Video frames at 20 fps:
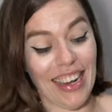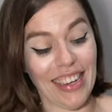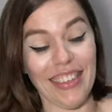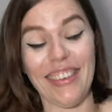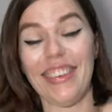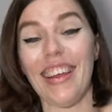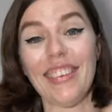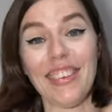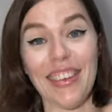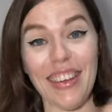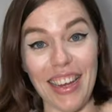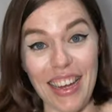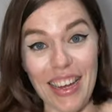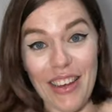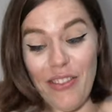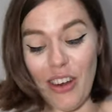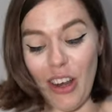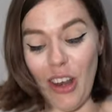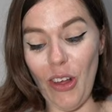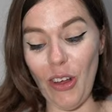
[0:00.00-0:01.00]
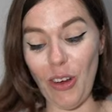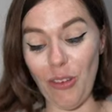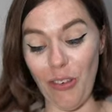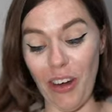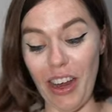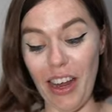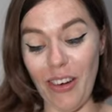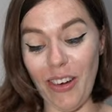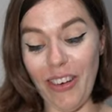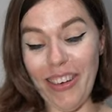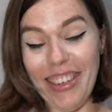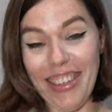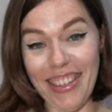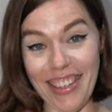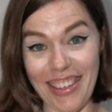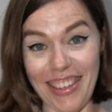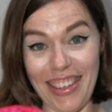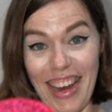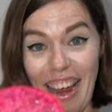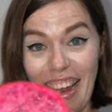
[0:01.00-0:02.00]
It doesn't even look real.
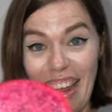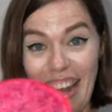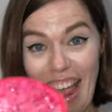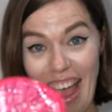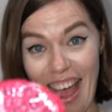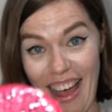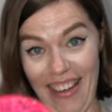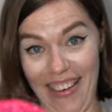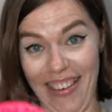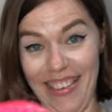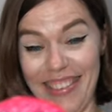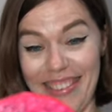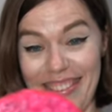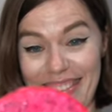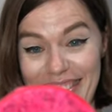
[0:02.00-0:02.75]
Just check it out.